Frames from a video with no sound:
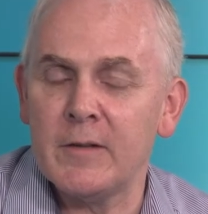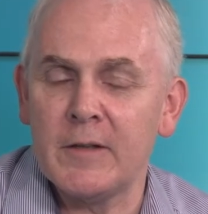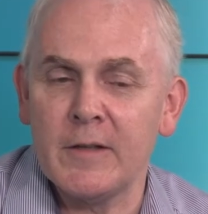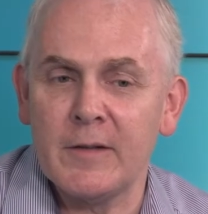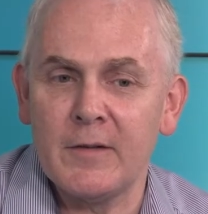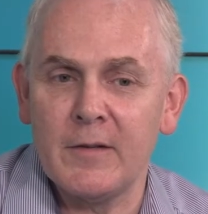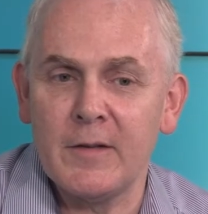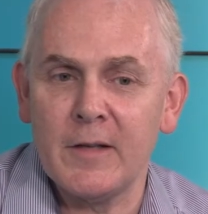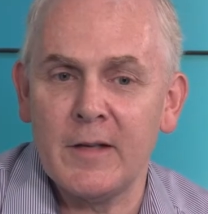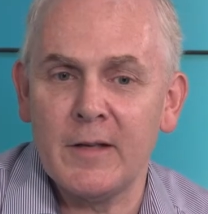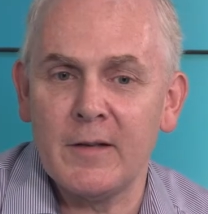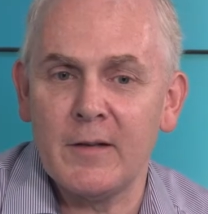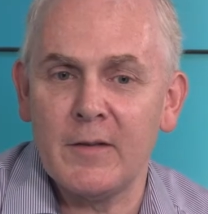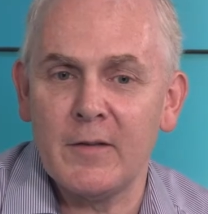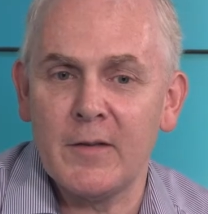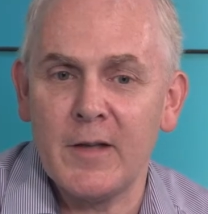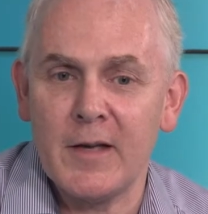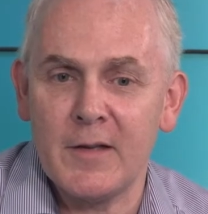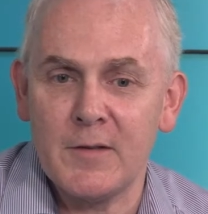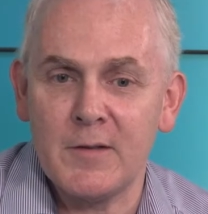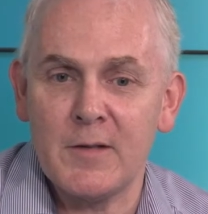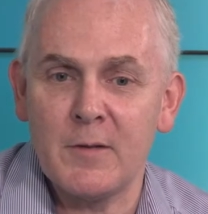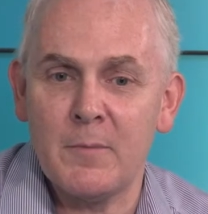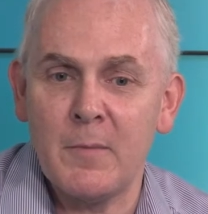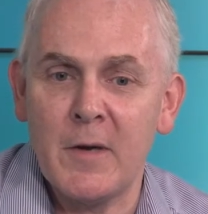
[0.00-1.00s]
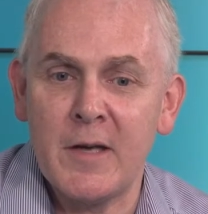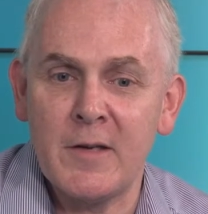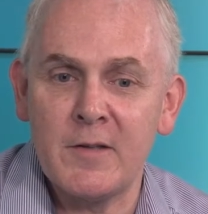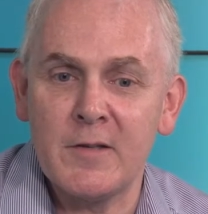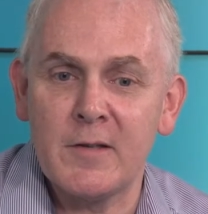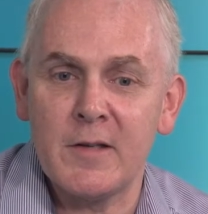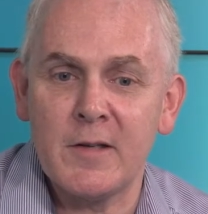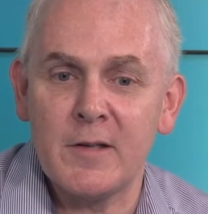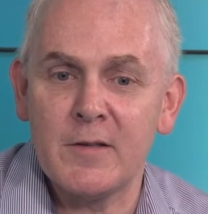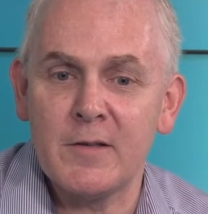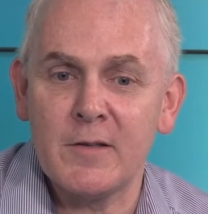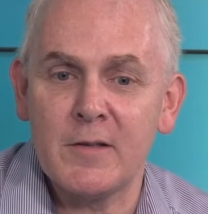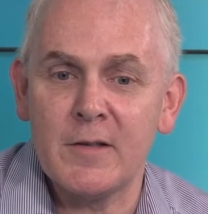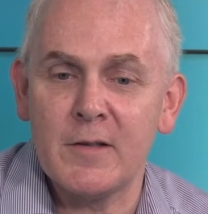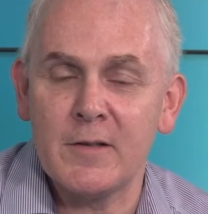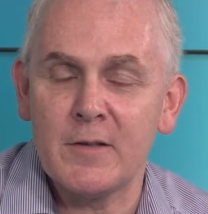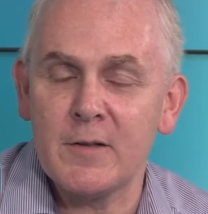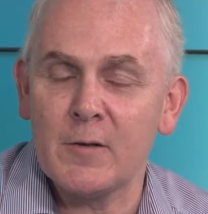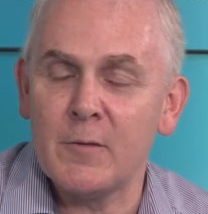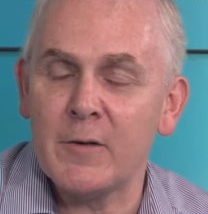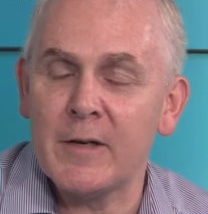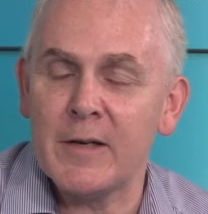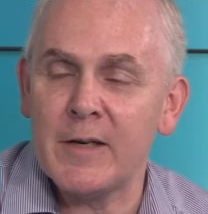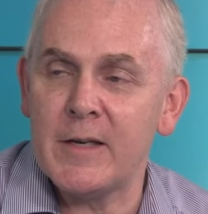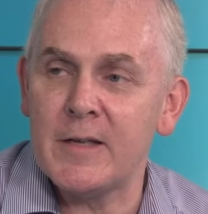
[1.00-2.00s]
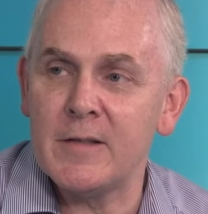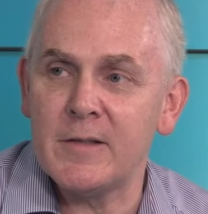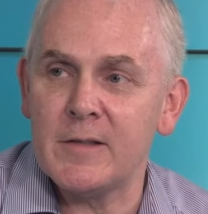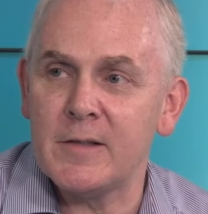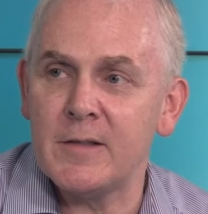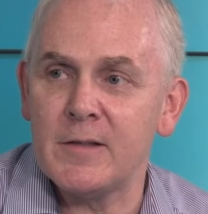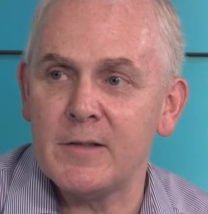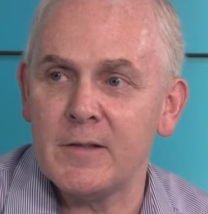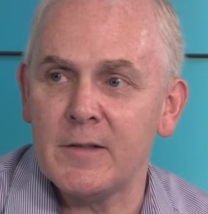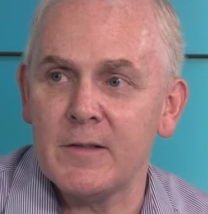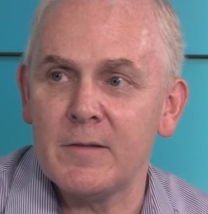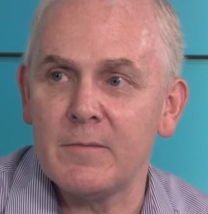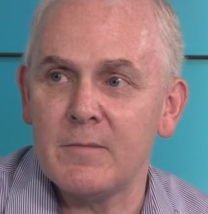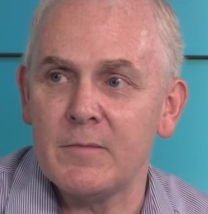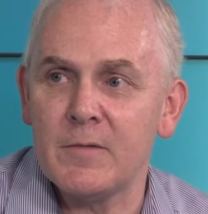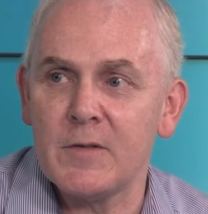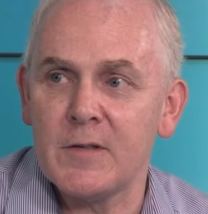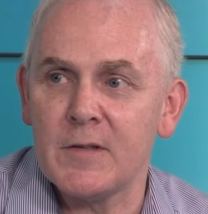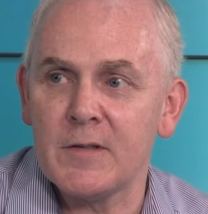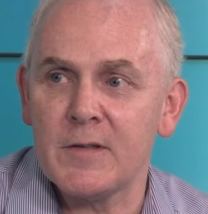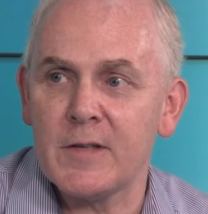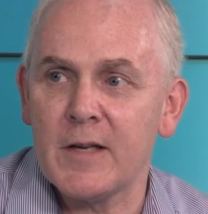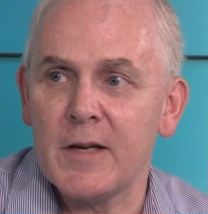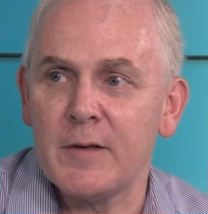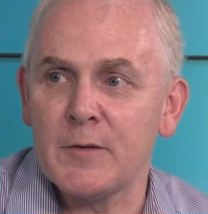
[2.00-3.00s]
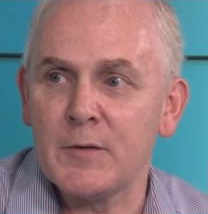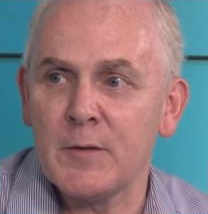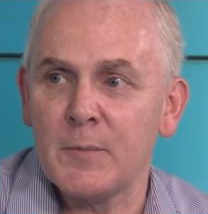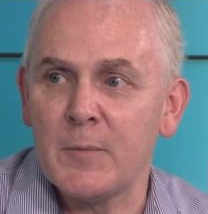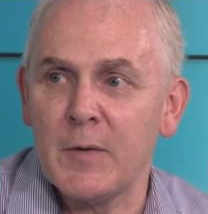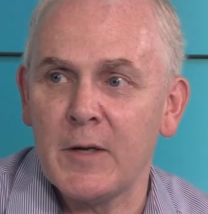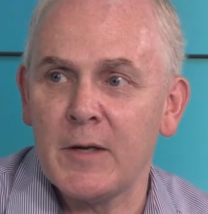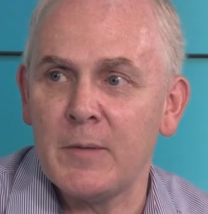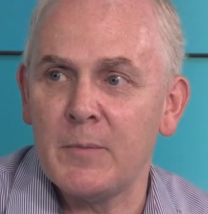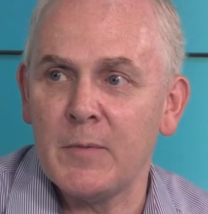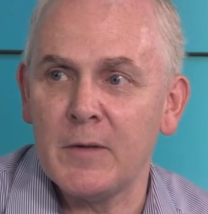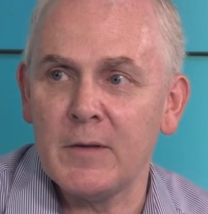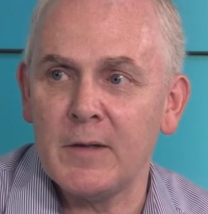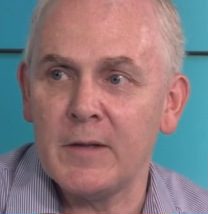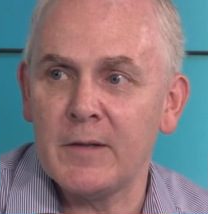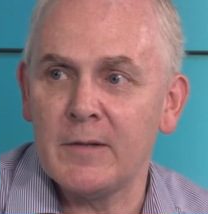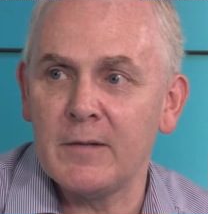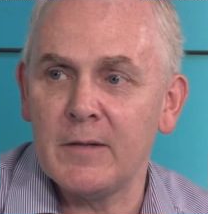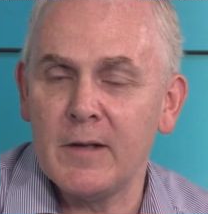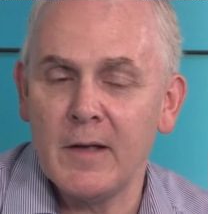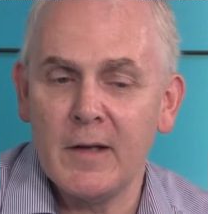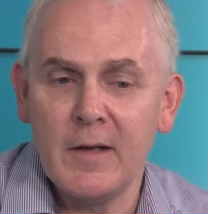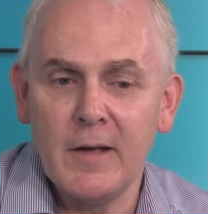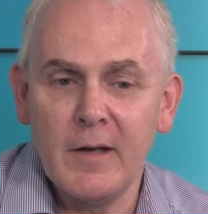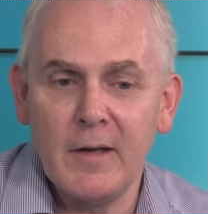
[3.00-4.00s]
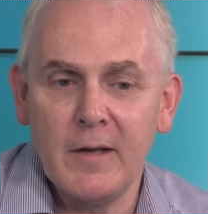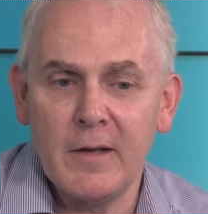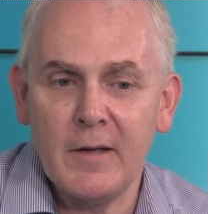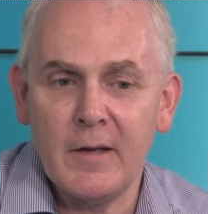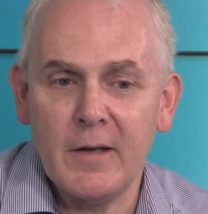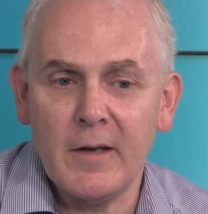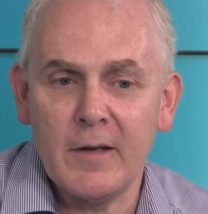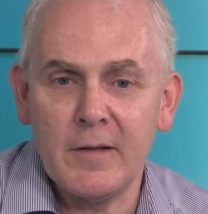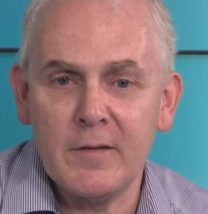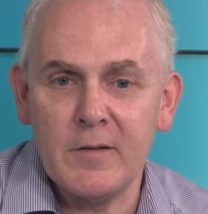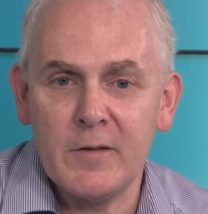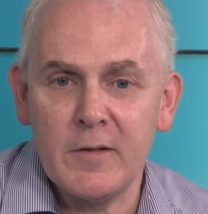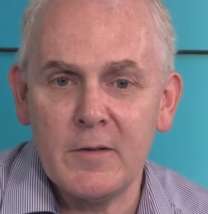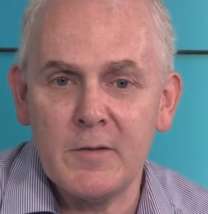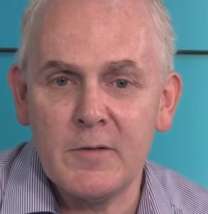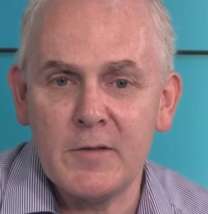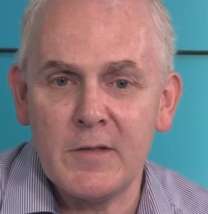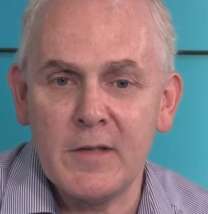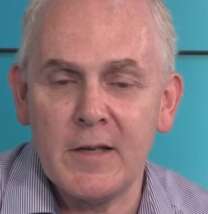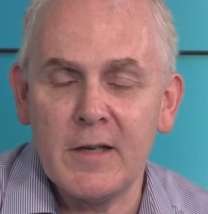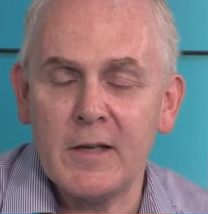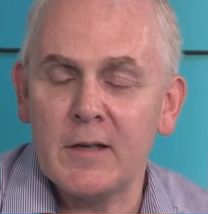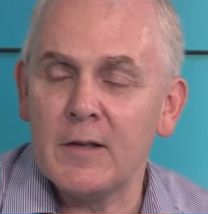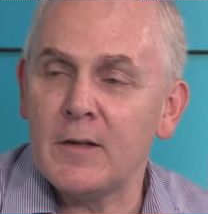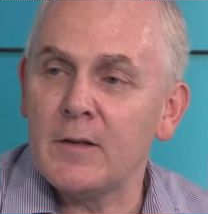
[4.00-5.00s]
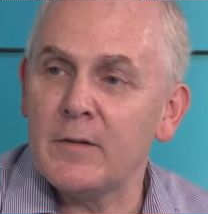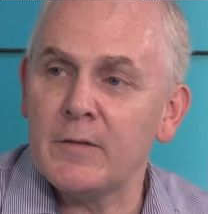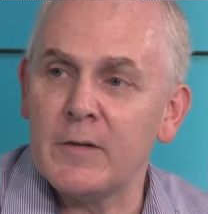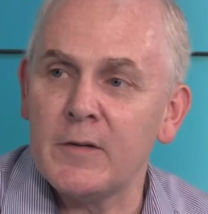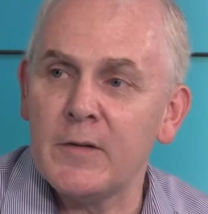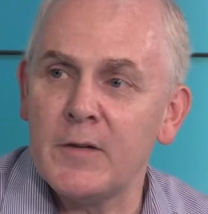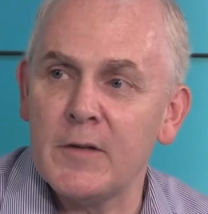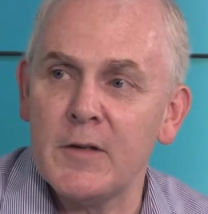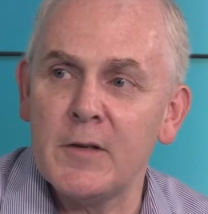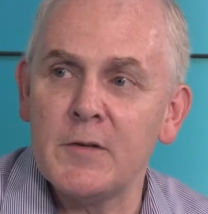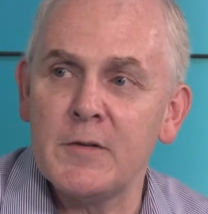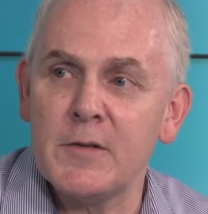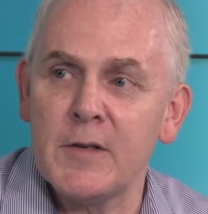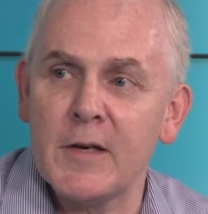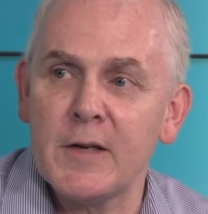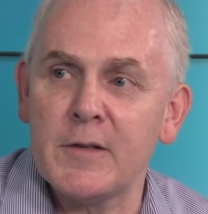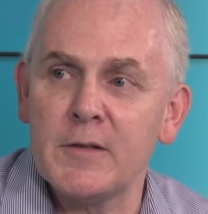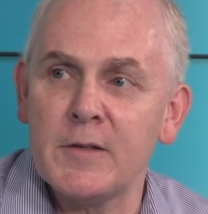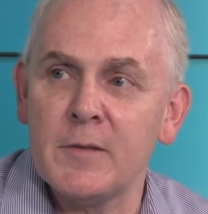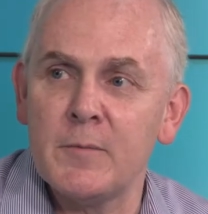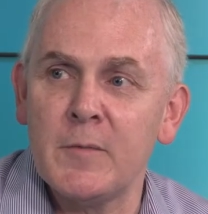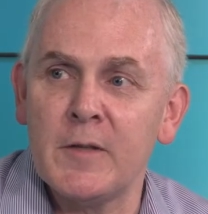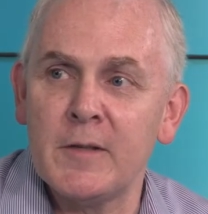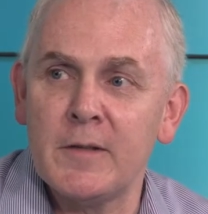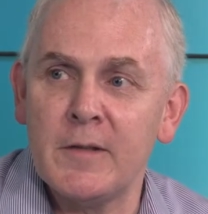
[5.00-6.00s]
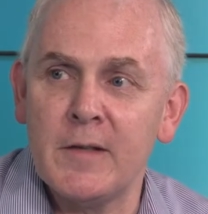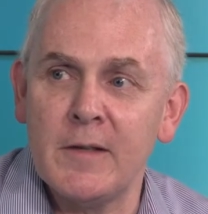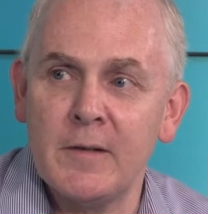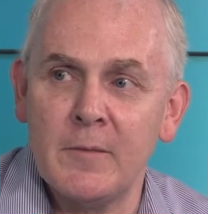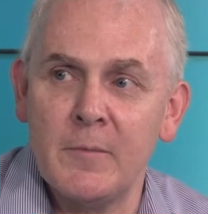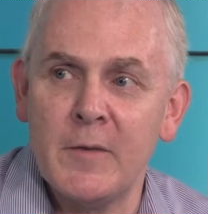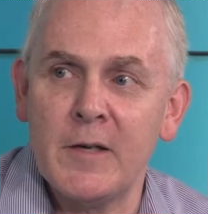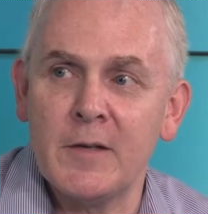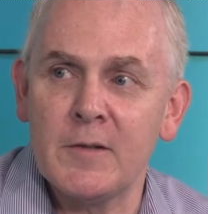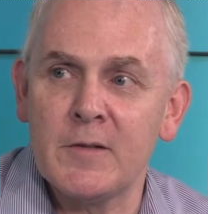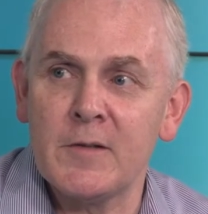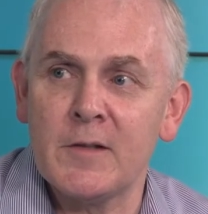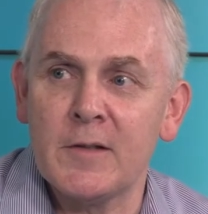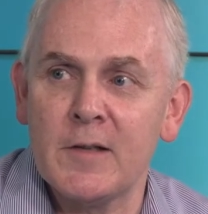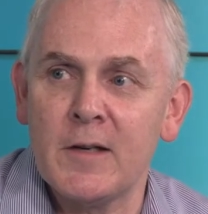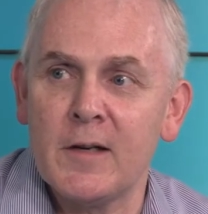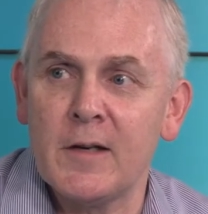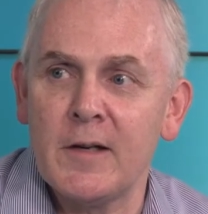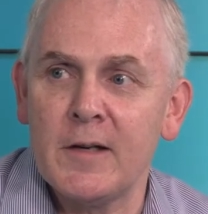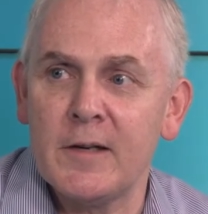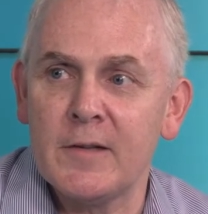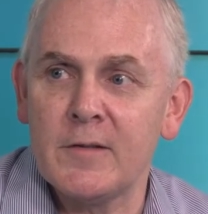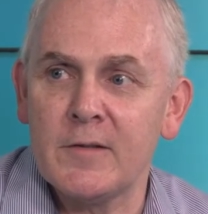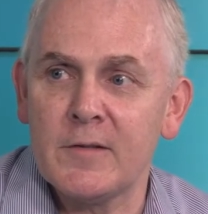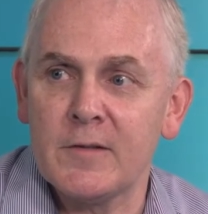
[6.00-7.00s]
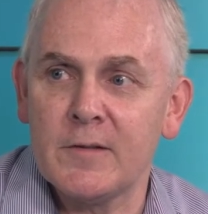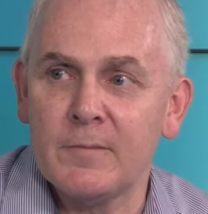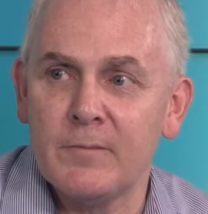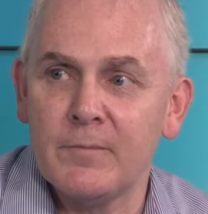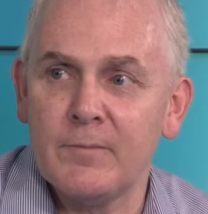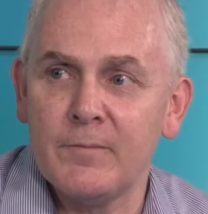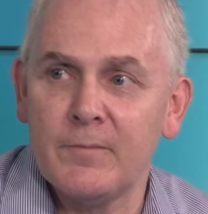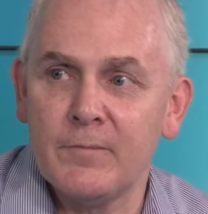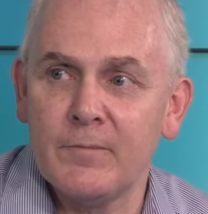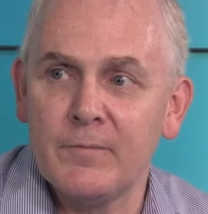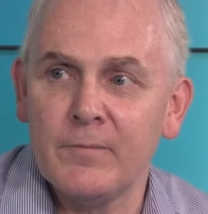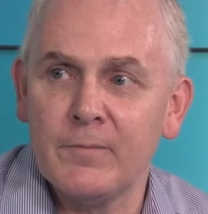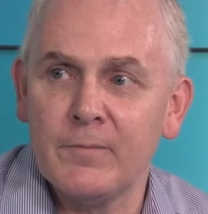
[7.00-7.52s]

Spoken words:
And I think that's a message that's quite easy to sell to people, and I do see a lot of enthusiasm in amongst the clients.